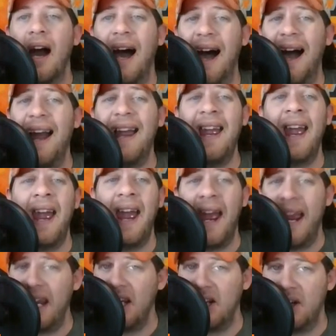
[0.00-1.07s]
I
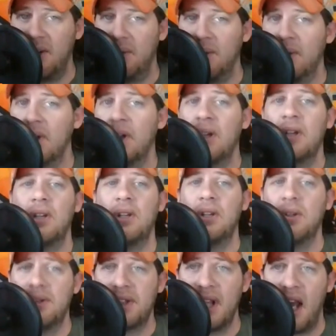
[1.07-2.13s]
hate you.
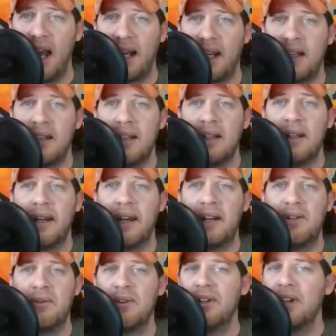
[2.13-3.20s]
You suck,
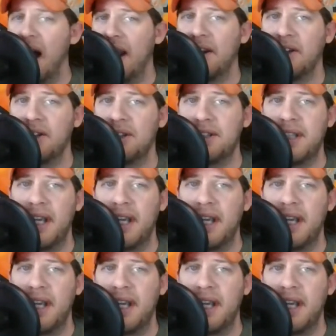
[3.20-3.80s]
and you're not a good